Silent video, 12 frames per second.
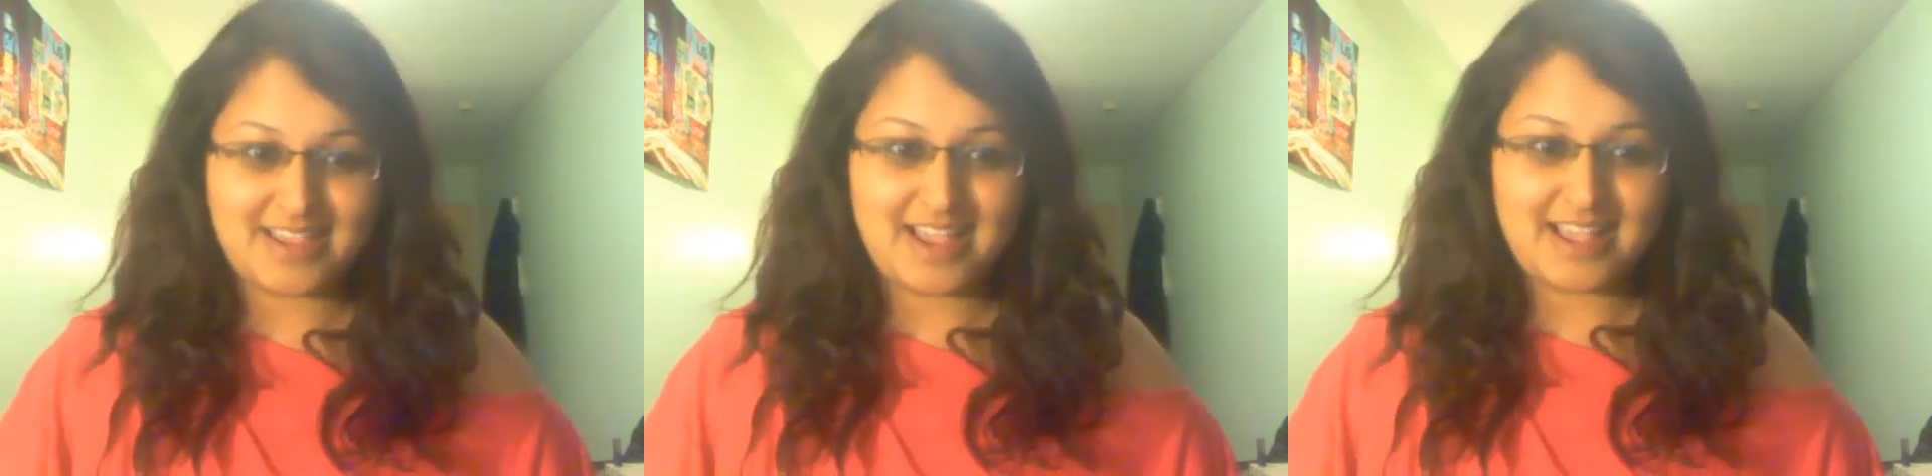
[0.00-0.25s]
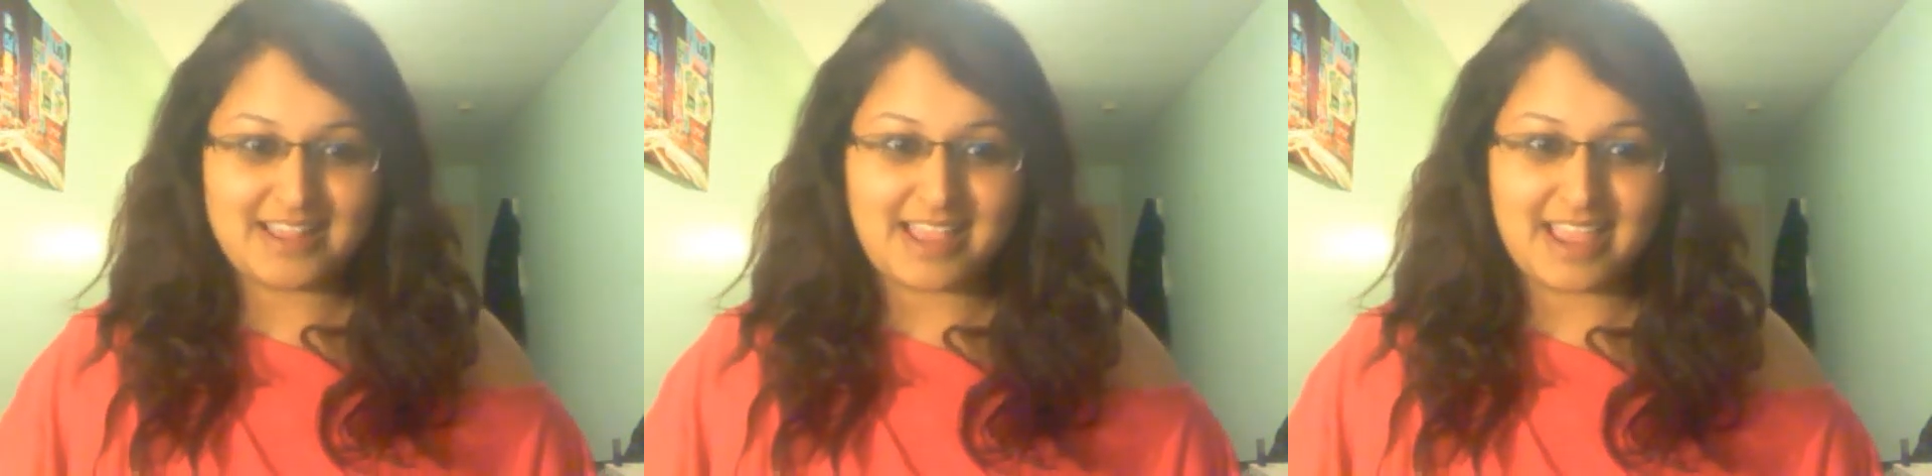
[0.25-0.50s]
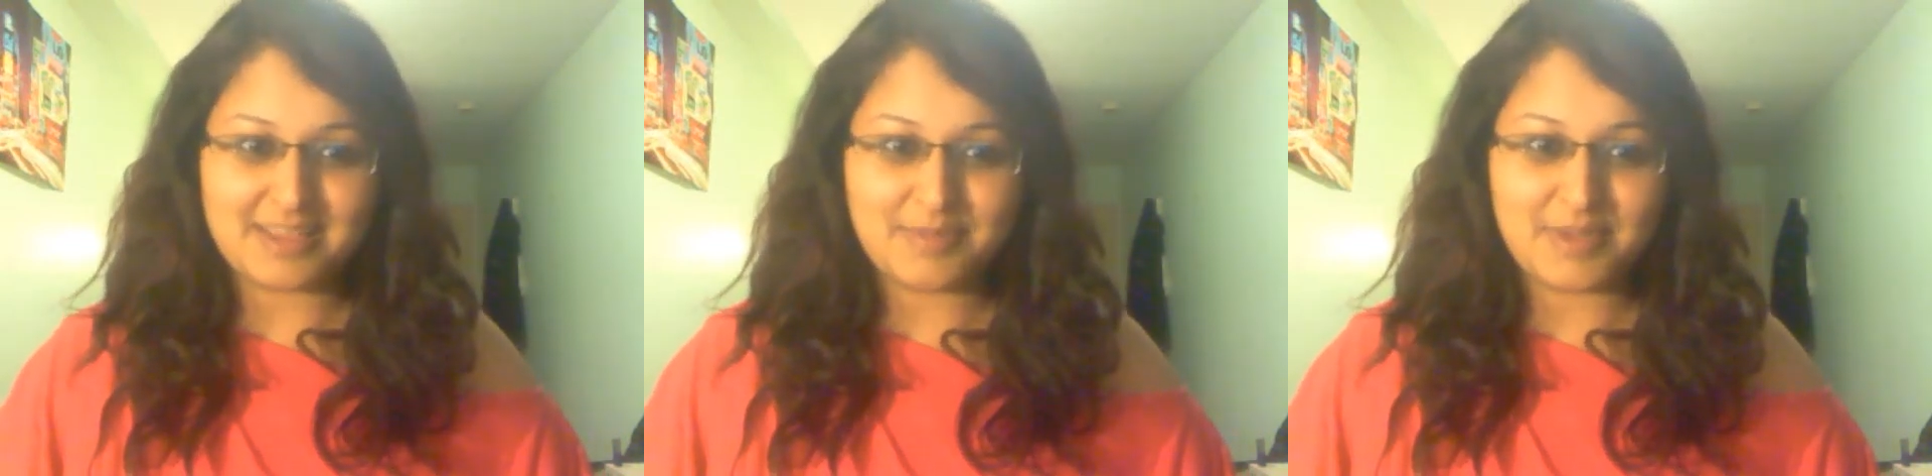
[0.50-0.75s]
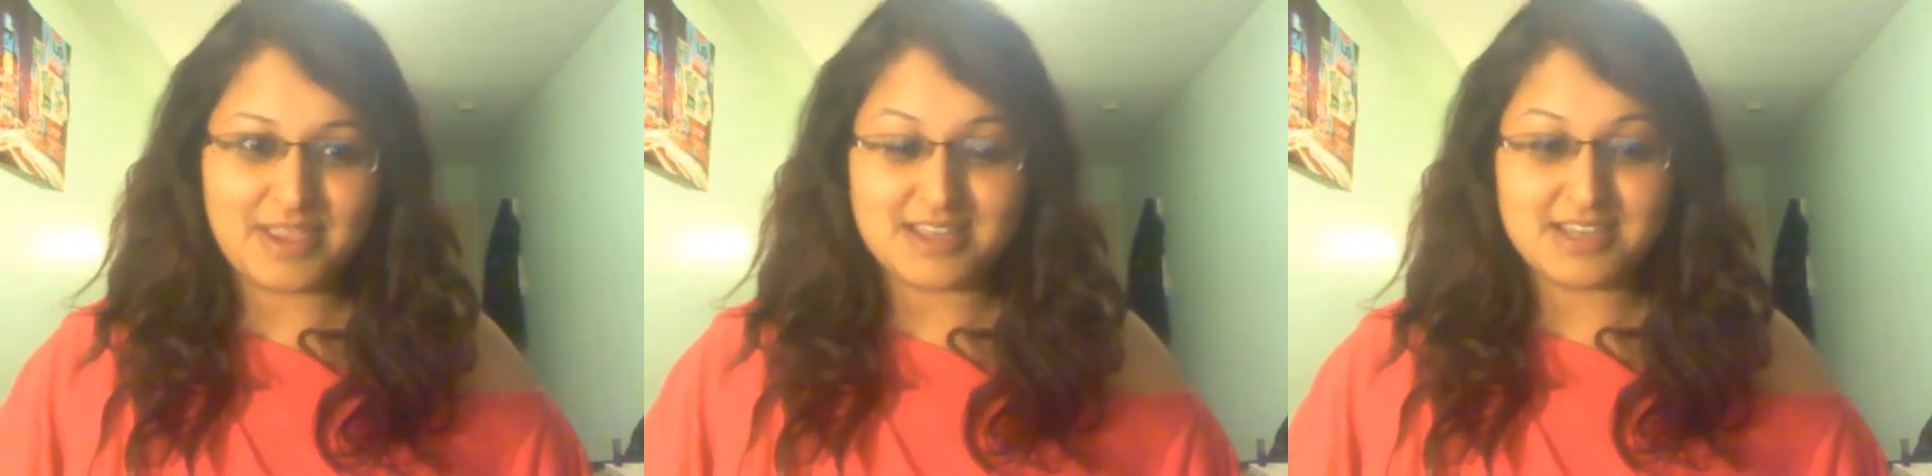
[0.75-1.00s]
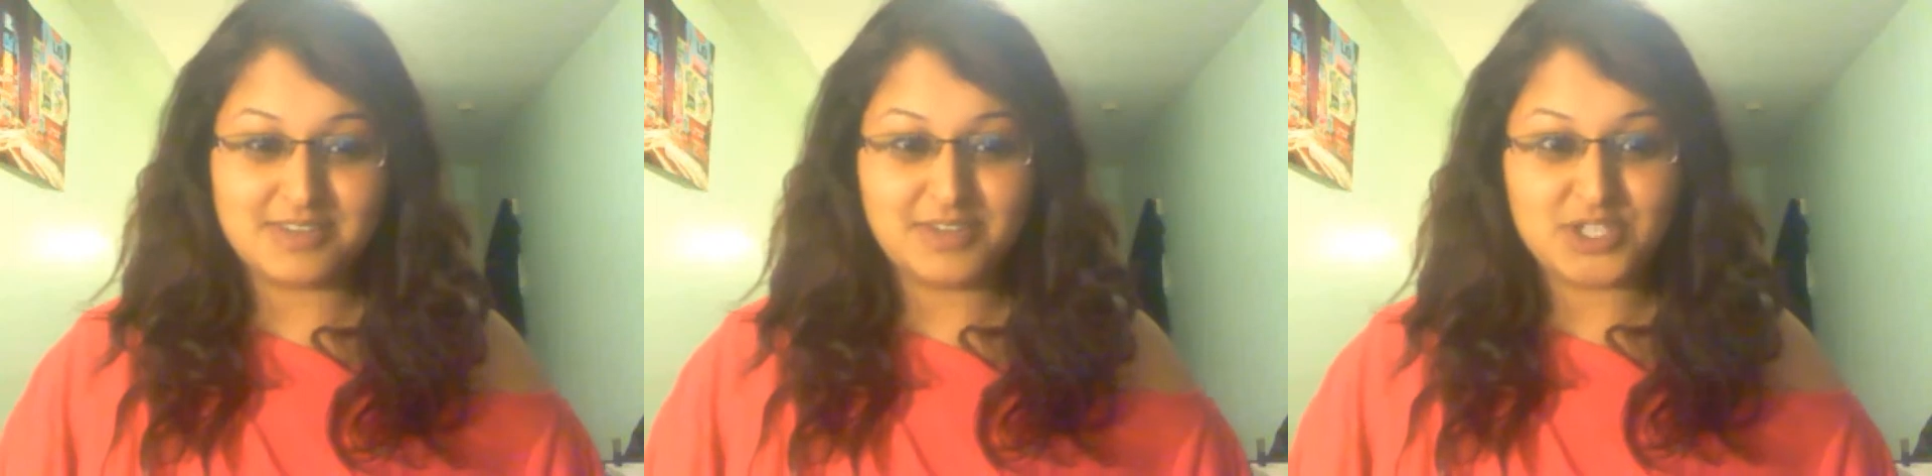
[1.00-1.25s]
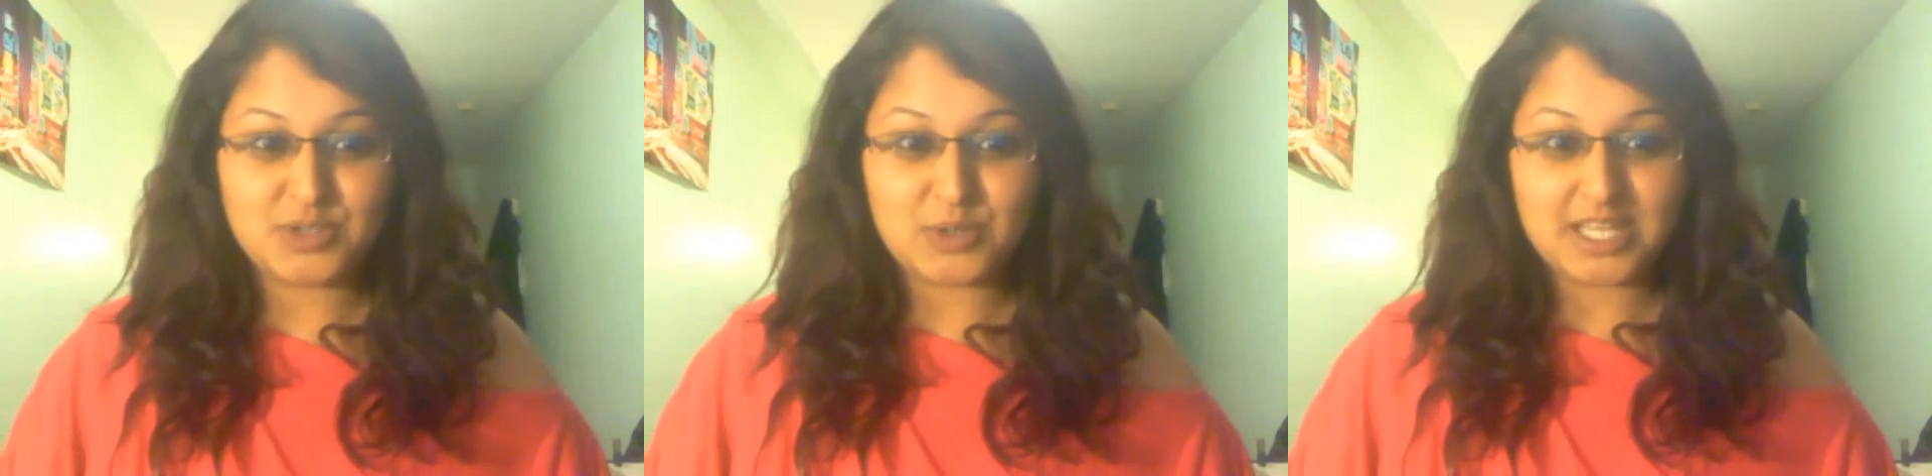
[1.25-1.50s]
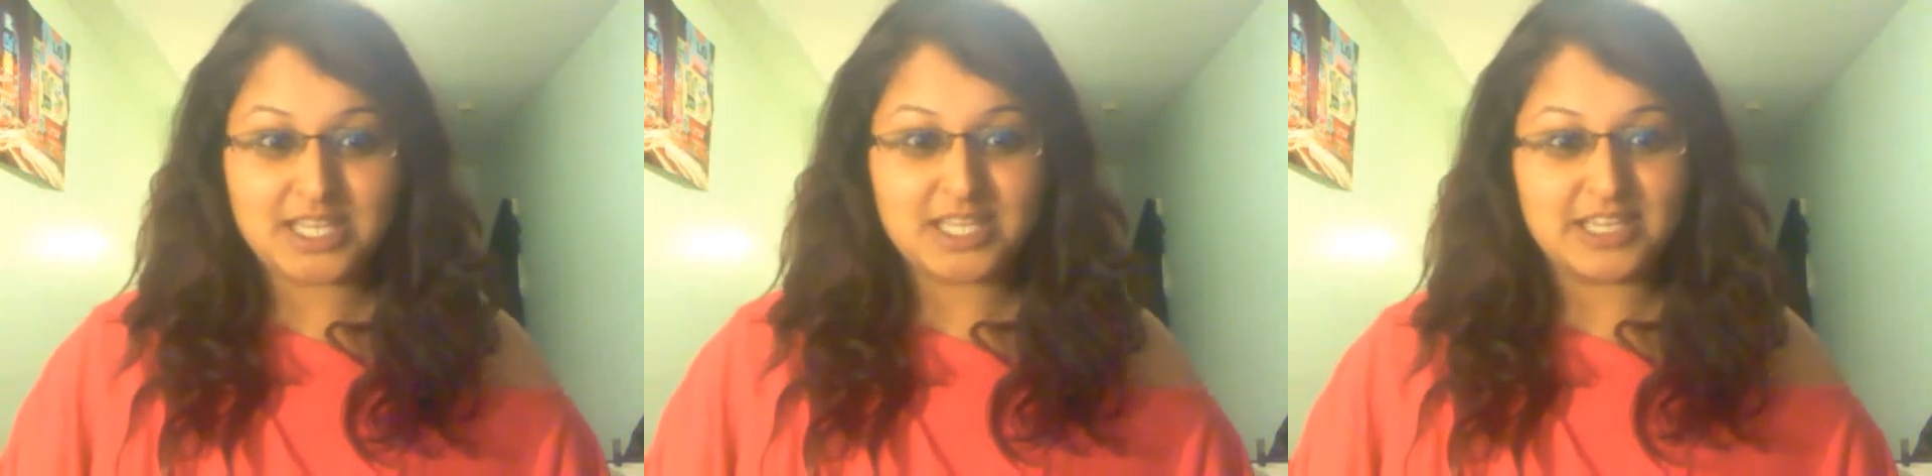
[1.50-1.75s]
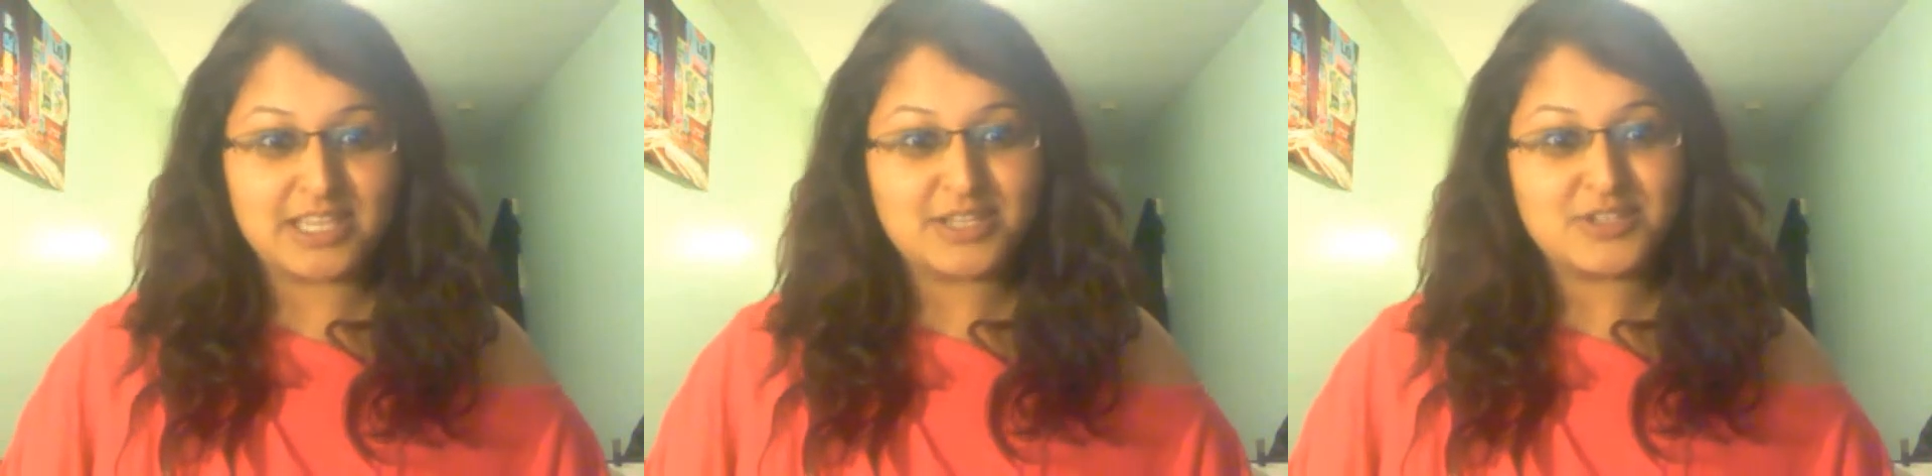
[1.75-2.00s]
I like being individual and
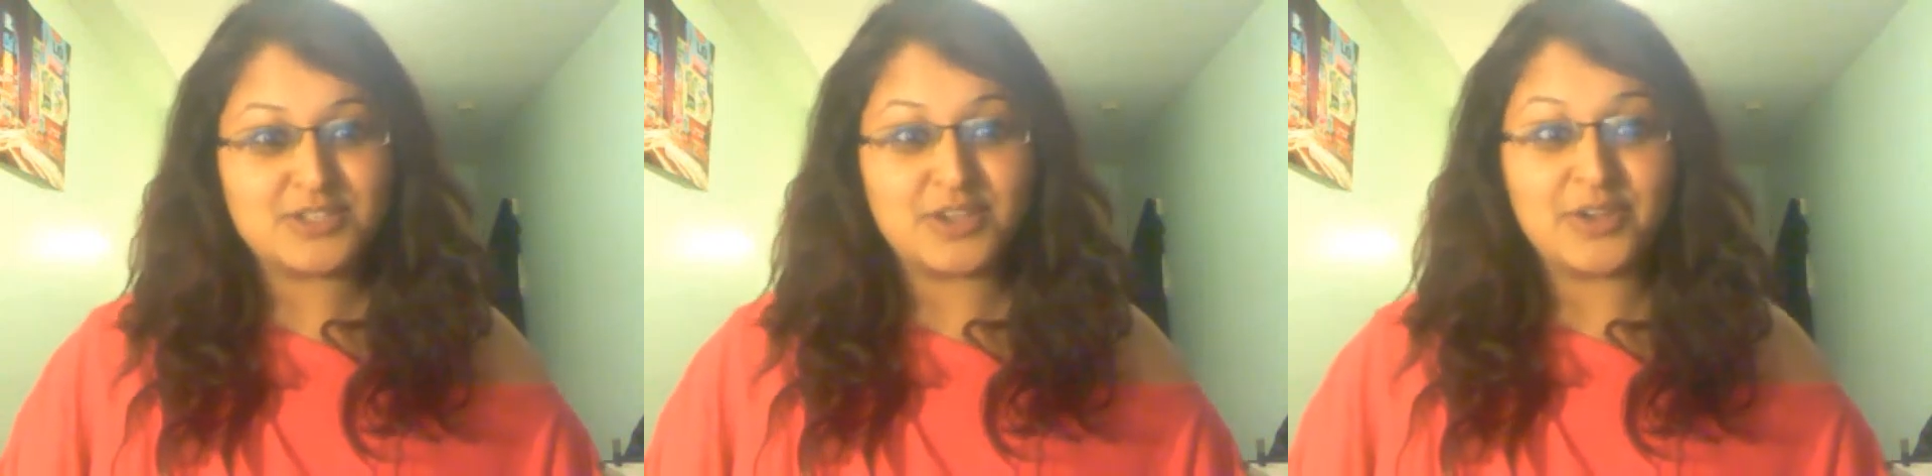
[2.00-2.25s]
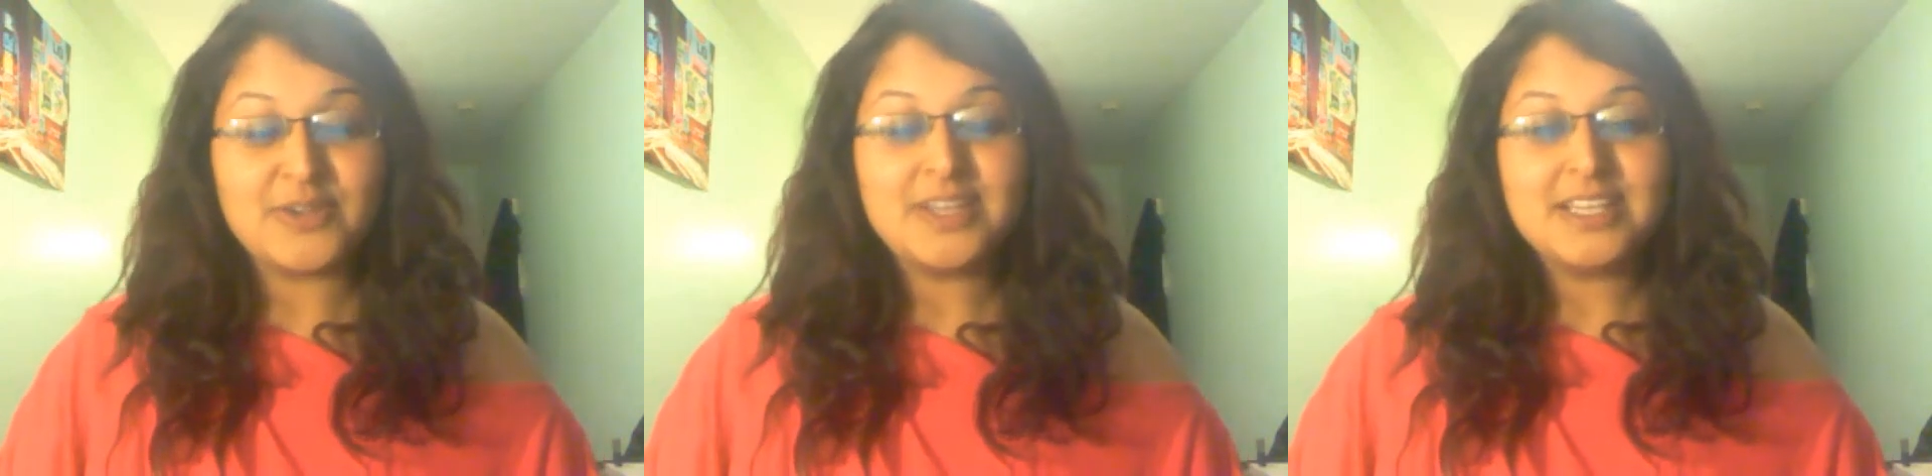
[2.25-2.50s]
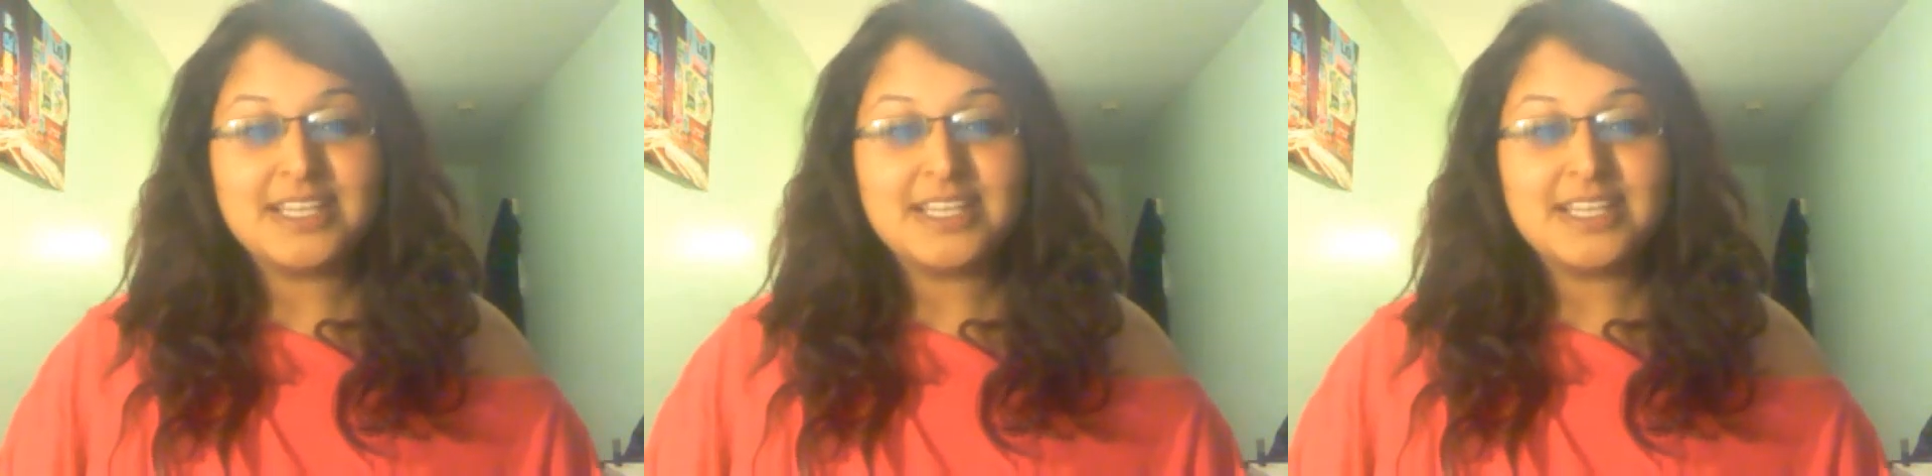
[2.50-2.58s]
unique so